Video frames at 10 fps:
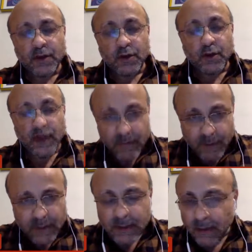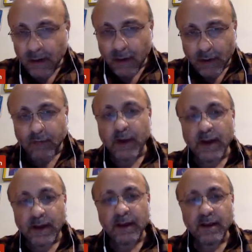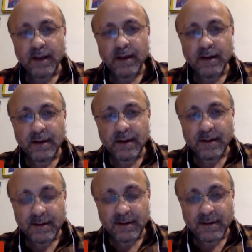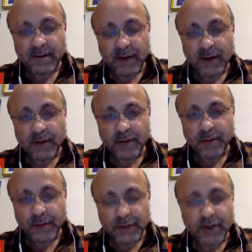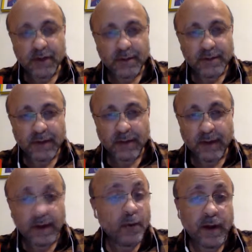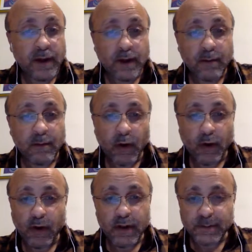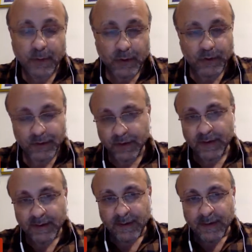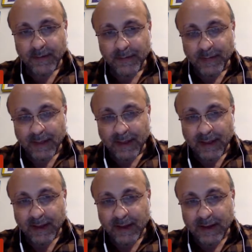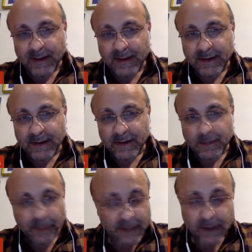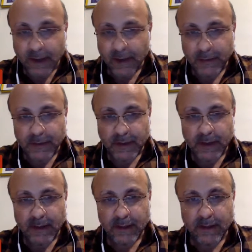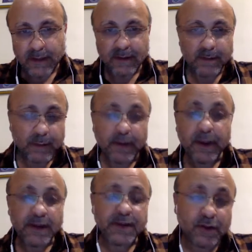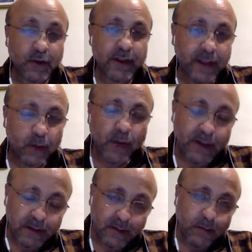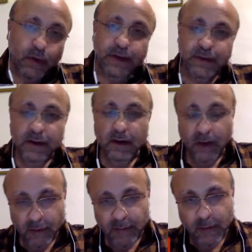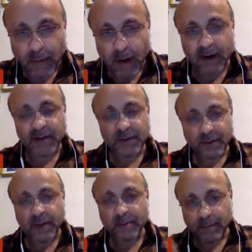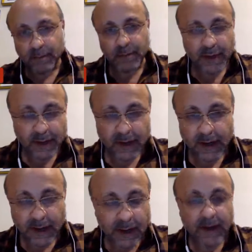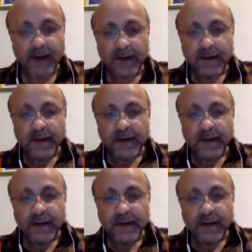So he invested a lot of money in trying to position himself, and he went and bought all his books and many times. And the publication thought that, well, the book is in a lot of demand, so they printed again.